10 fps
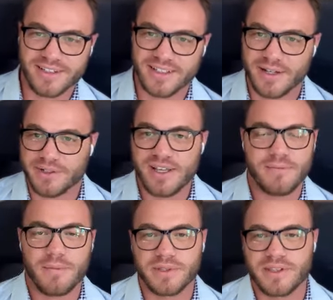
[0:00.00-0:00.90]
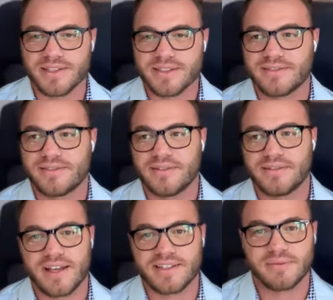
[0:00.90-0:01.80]
and then I would come up with this
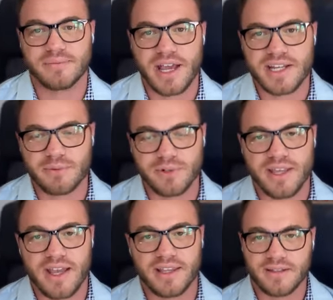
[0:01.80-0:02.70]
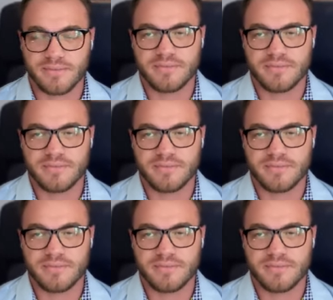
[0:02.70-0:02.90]
custom dashboard that had